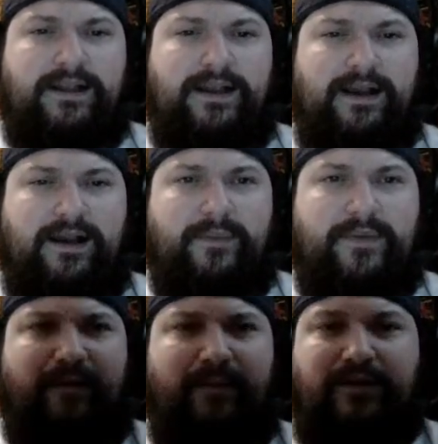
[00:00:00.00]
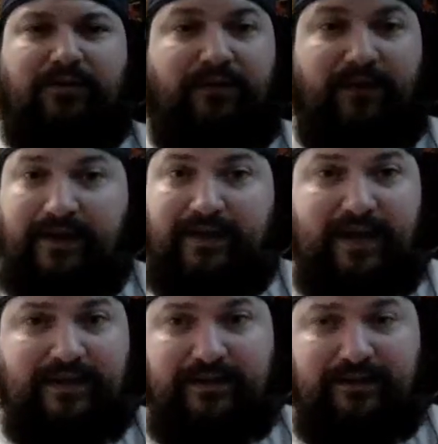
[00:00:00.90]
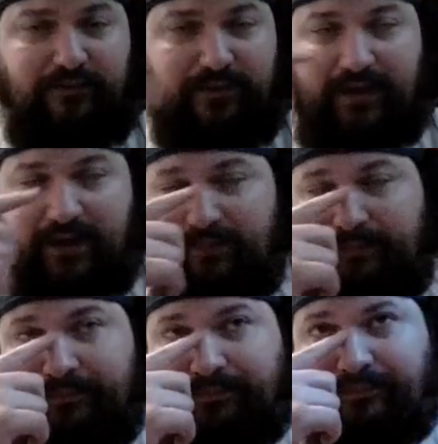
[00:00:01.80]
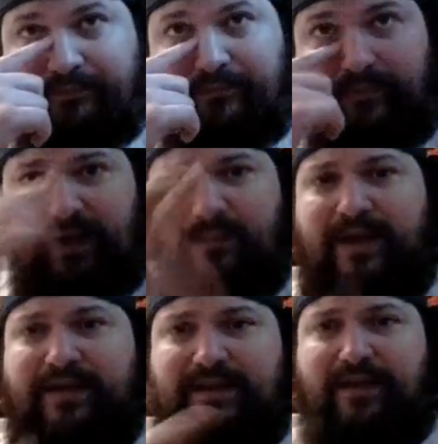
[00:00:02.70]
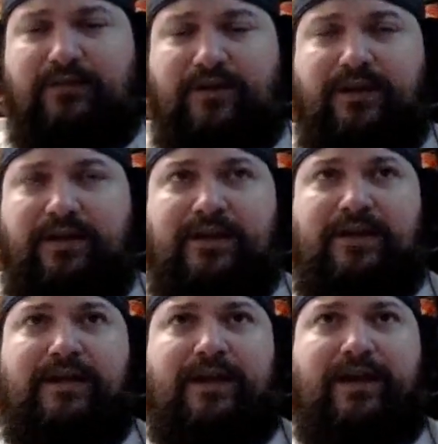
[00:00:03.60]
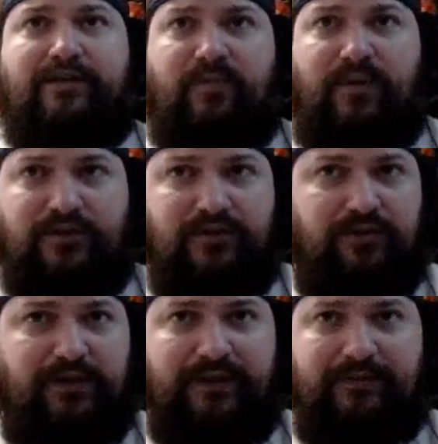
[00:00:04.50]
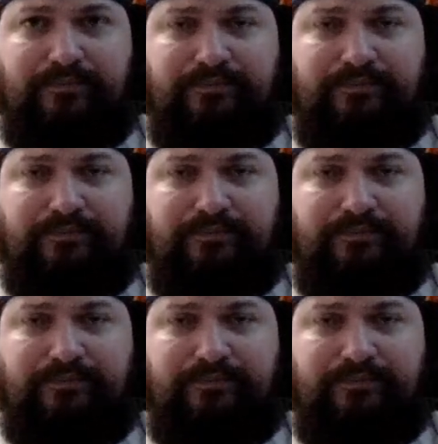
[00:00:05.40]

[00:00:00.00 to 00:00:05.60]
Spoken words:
and they've been doing fan castings with Amanda Seyfried as Rapunzel and